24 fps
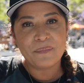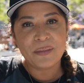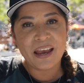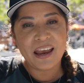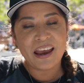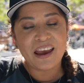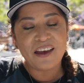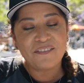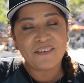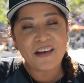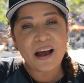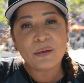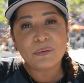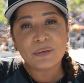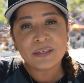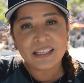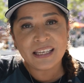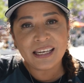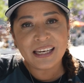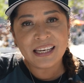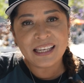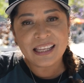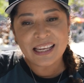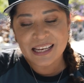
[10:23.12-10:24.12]
If I was
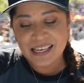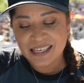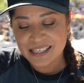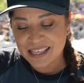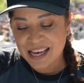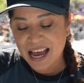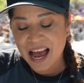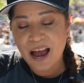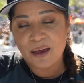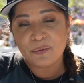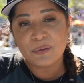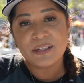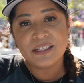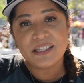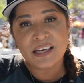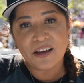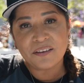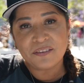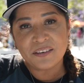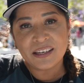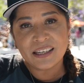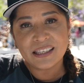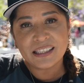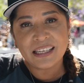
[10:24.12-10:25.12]
eating this, I would
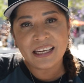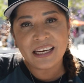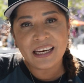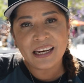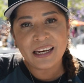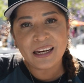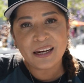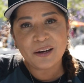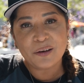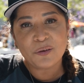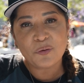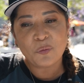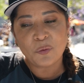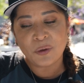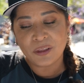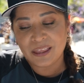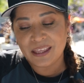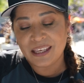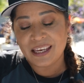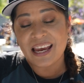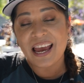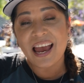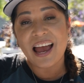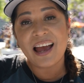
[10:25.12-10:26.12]
definitely eat it with
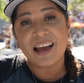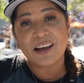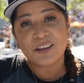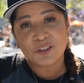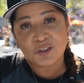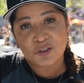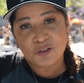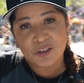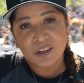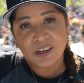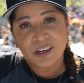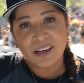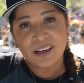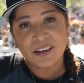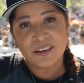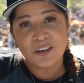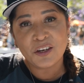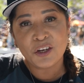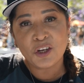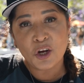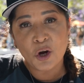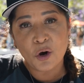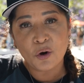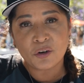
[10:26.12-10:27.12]
the extra
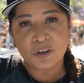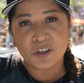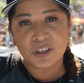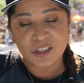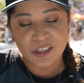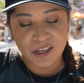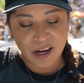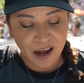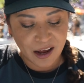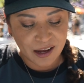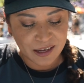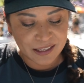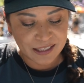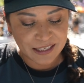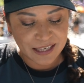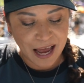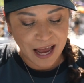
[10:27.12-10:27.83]
yogurt sauce.